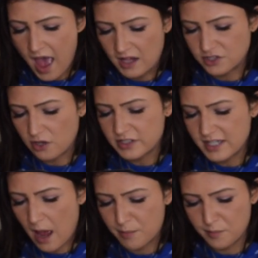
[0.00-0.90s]
As all this
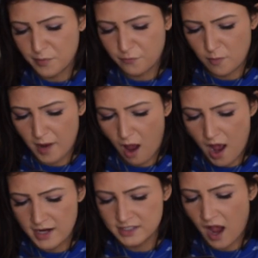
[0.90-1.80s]
happened before my
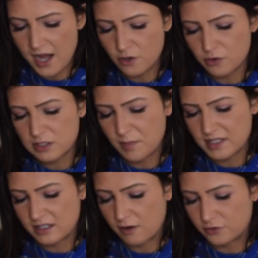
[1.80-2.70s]
eyes, I noticed
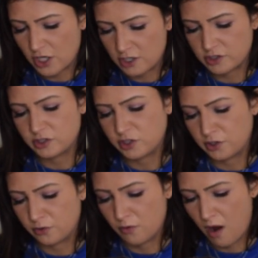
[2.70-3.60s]
myself changing
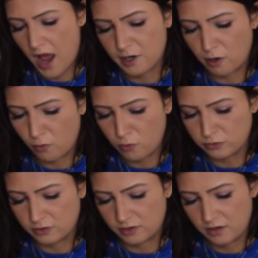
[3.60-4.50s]
too. I got
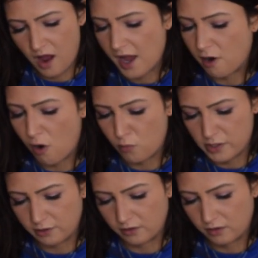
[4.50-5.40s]
older. I got
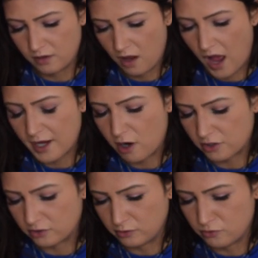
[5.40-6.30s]
weaker. I
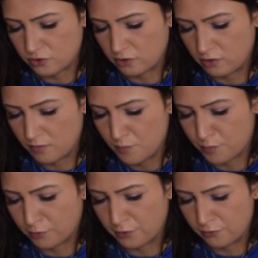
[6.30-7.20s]
got delusional,
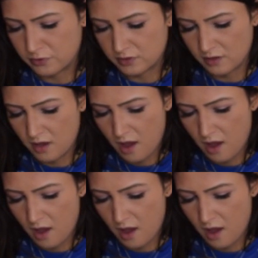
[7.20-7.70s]
bruised.